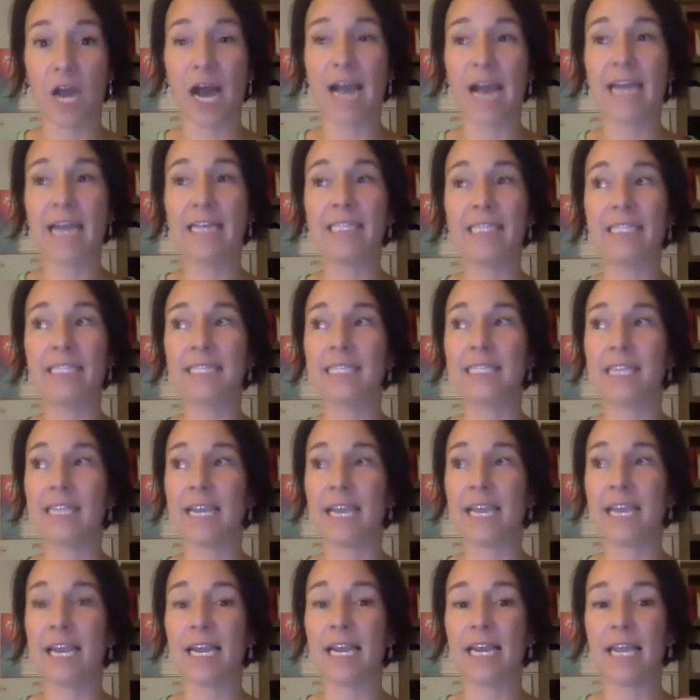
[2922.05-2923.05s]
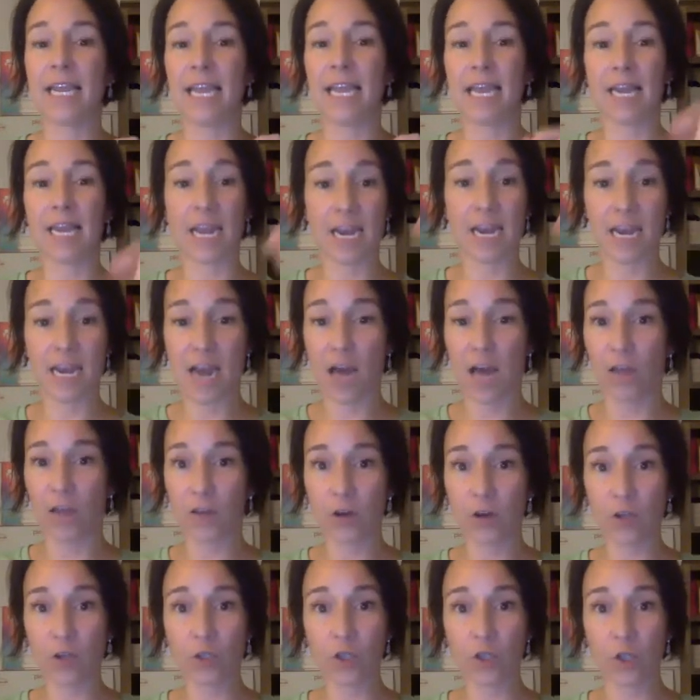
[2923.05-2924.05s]
I had seen in
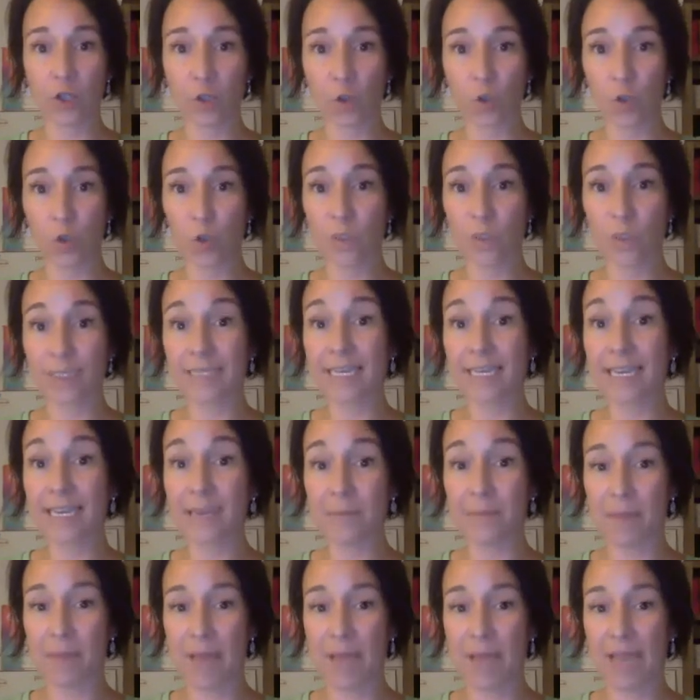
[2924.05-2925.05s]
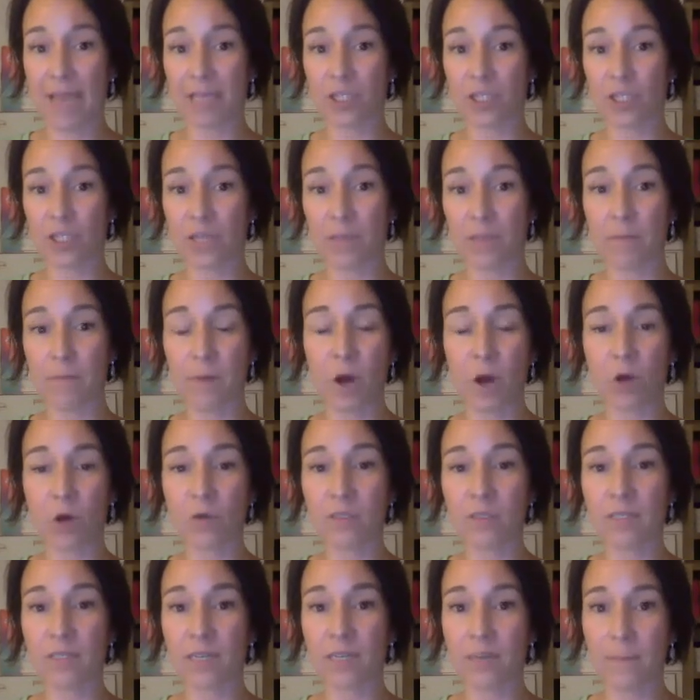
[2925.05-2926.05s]
another Jules team page, they
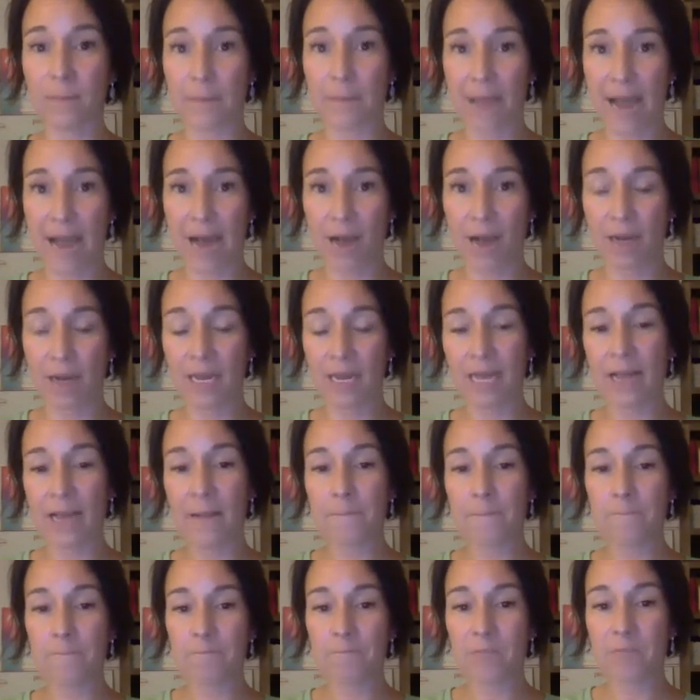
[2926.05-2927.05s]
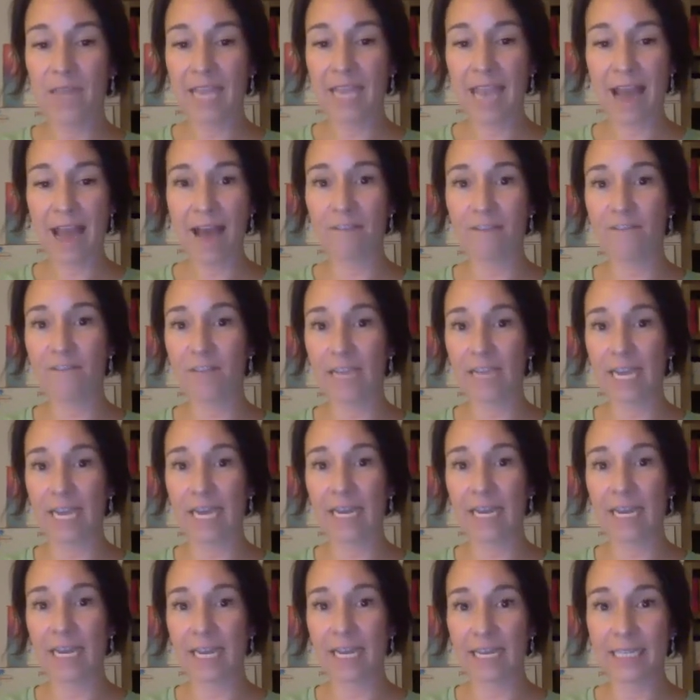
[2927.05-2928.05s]
posted about the
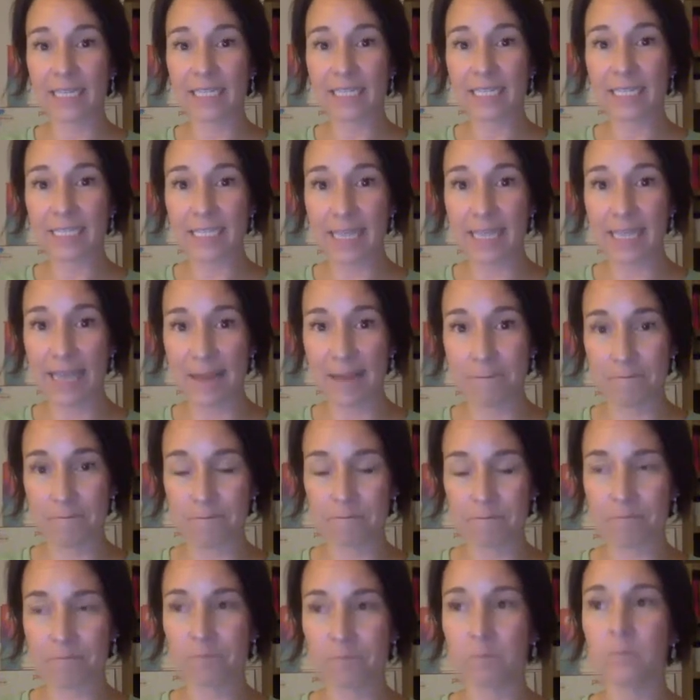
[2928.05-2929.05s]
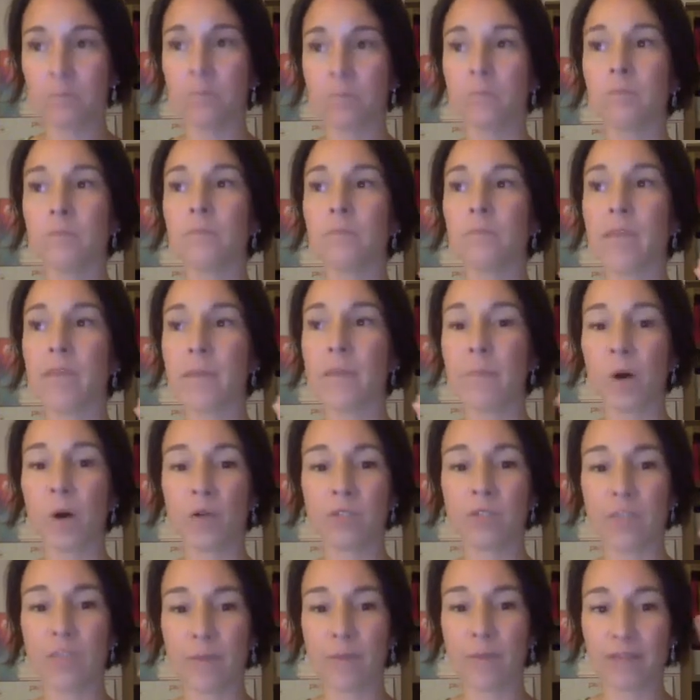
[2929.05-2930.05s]
caffeine in Slim. They
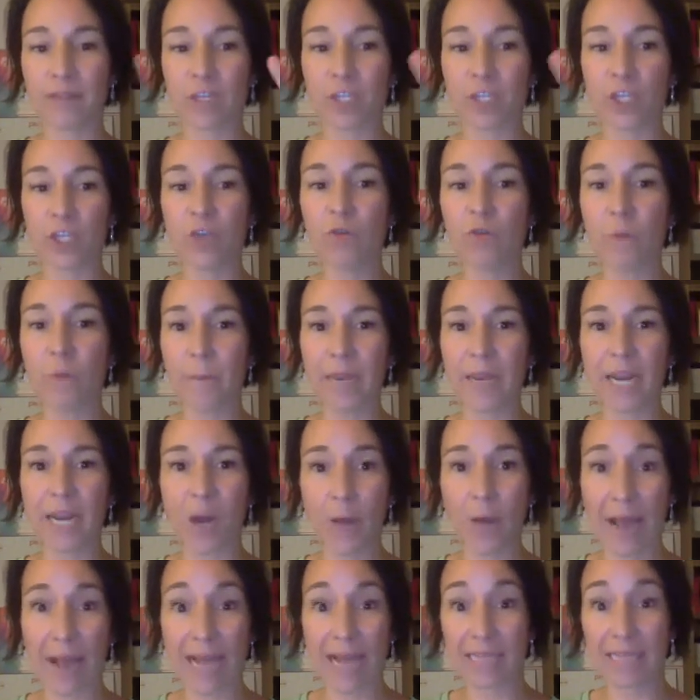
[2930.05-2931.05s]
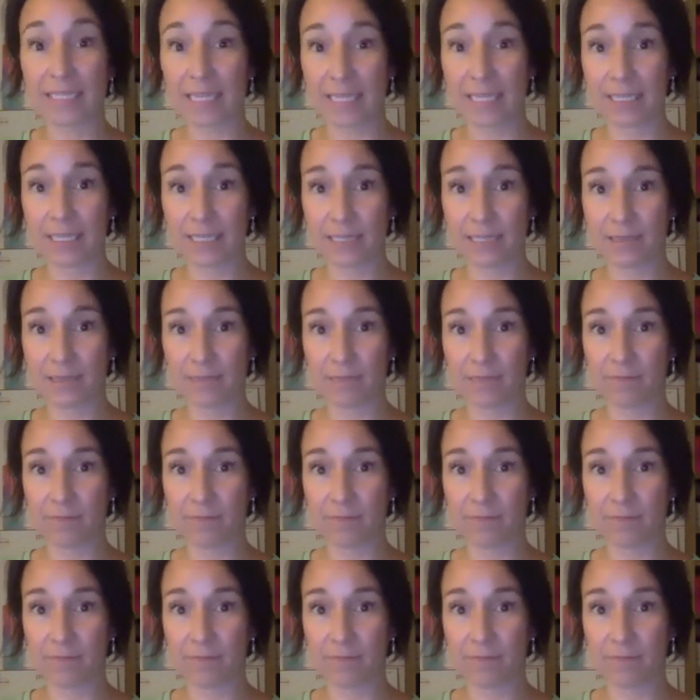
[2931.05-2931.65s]
posted about the 2 amino acids.